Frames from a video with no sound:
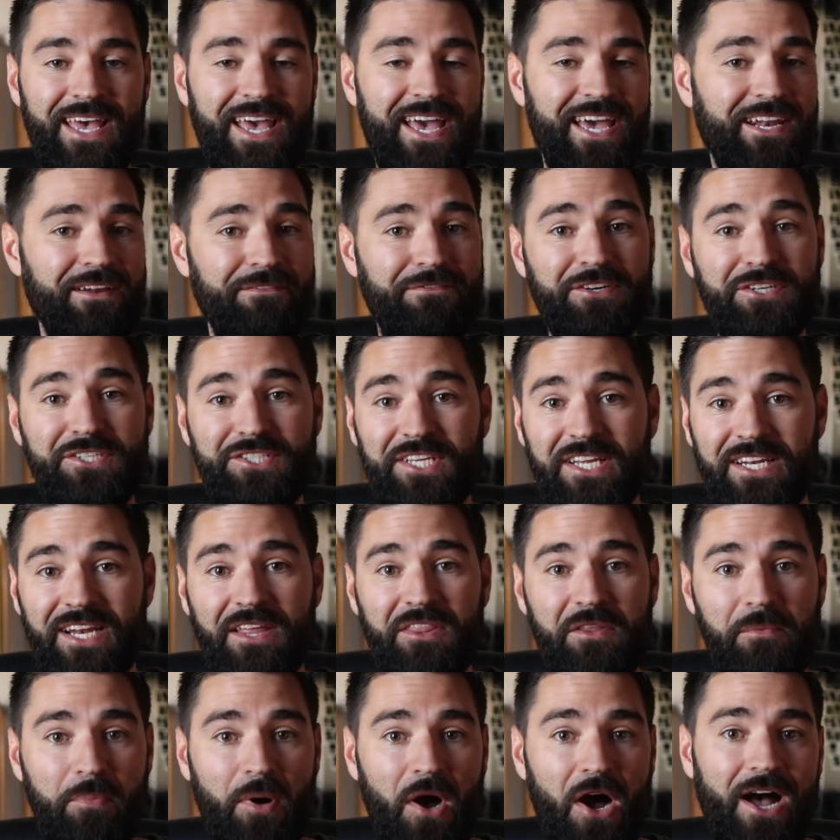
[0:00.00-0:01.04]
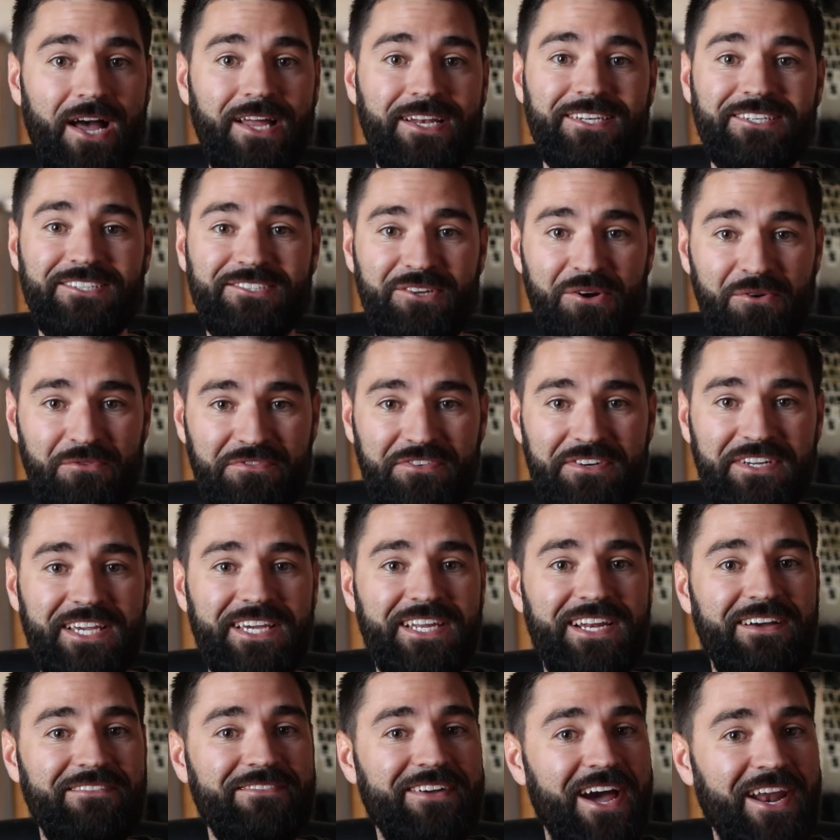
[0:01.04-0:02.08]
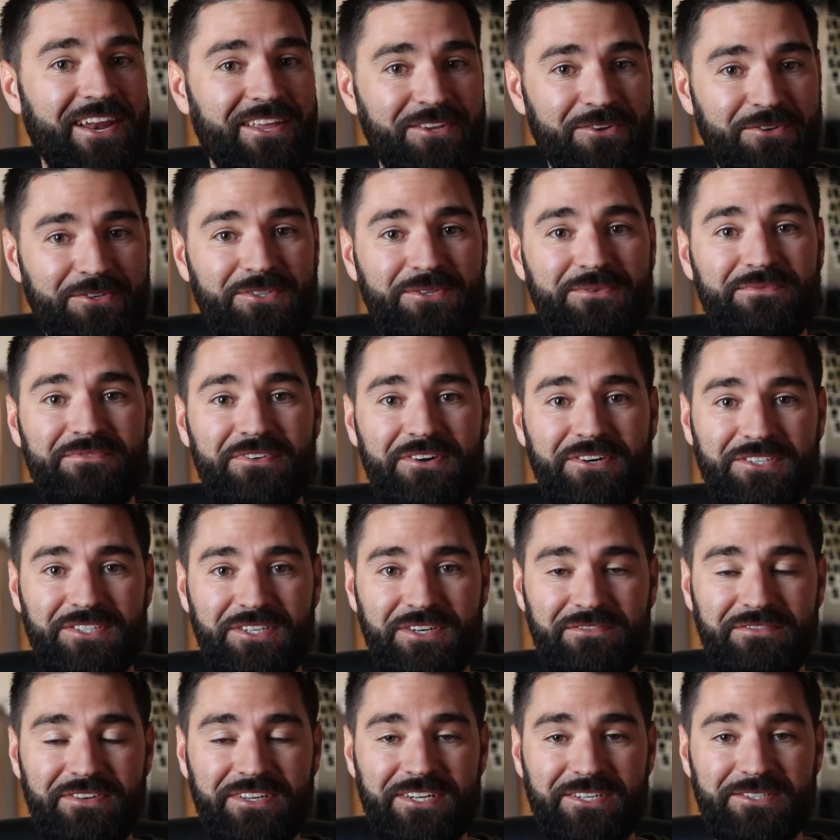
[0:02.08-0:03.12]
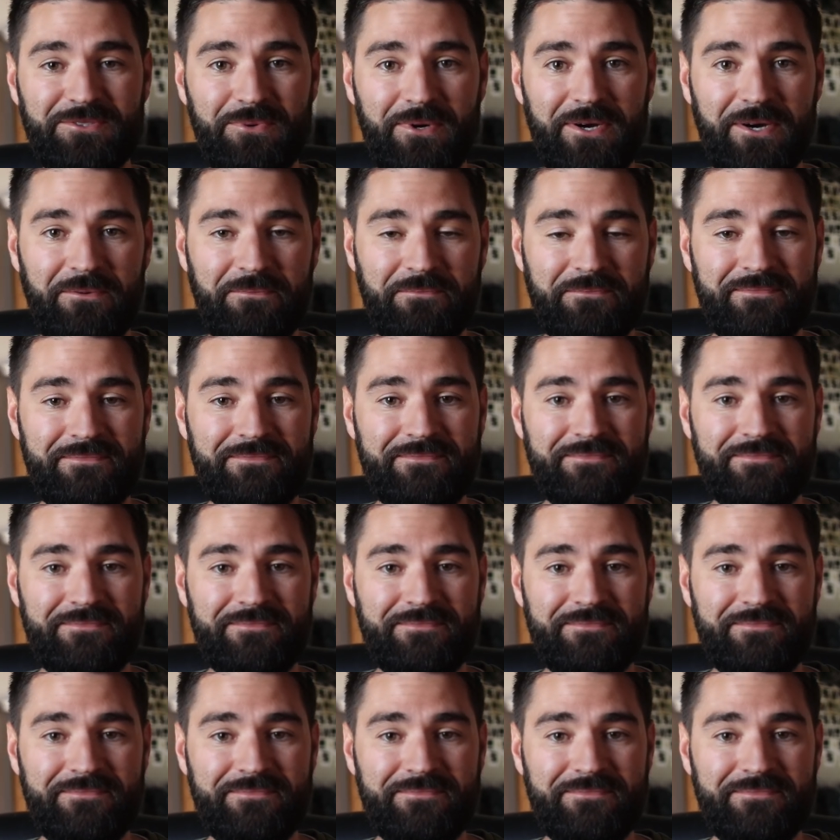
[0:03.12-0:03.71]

And if you're sitting on the pot, don't forget I've got a YouTube version of it as well.